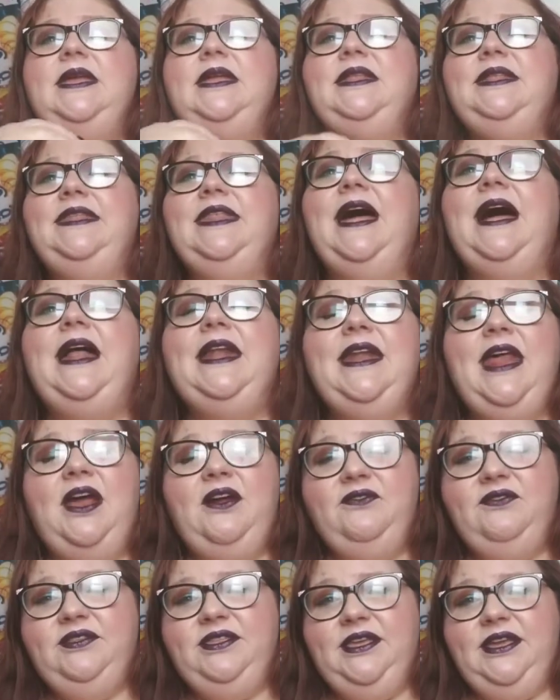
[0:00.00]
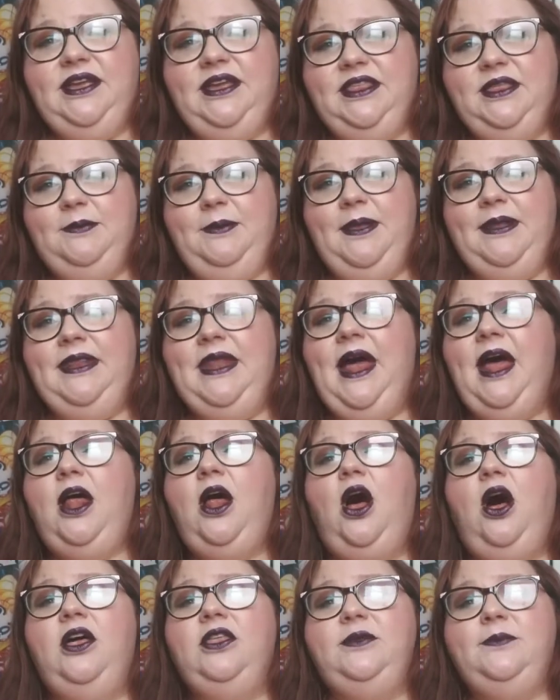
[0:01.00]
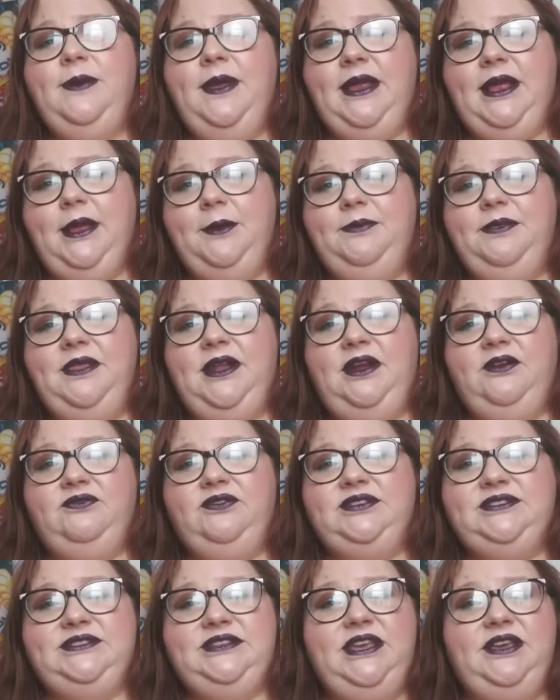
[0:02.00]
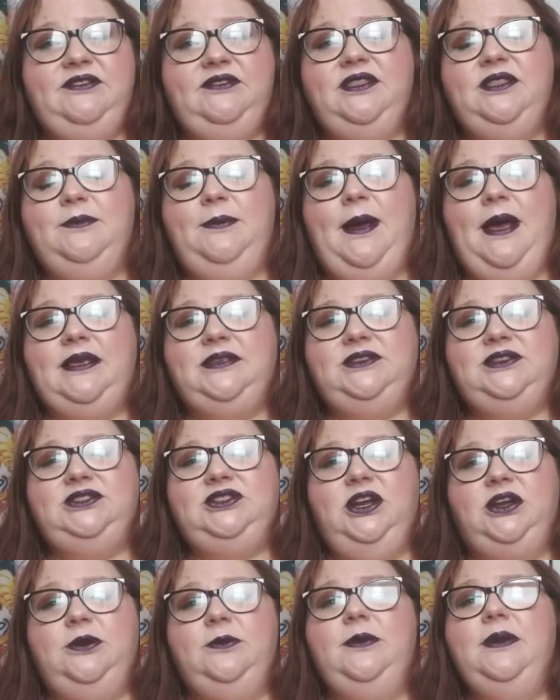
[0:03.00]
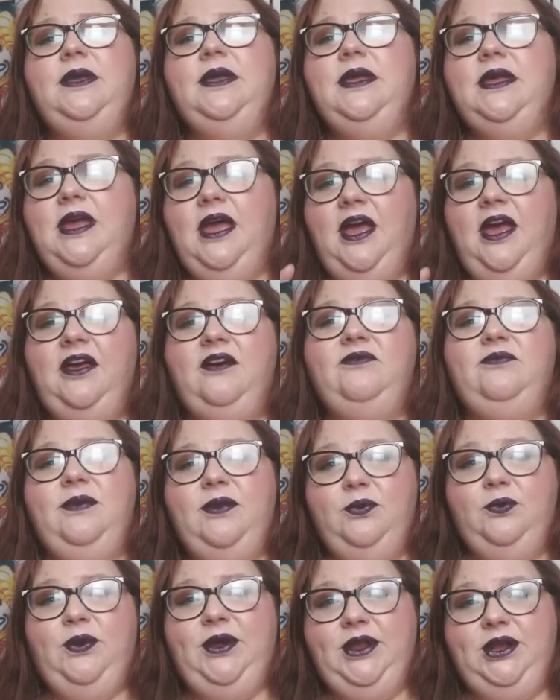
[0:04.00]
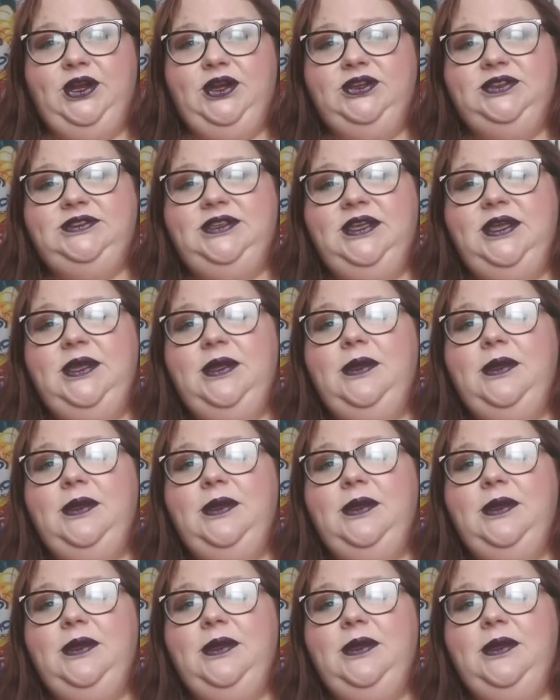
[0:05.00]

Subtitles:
Not everything not all the makeup that I've received in the Boxycharm have been winners.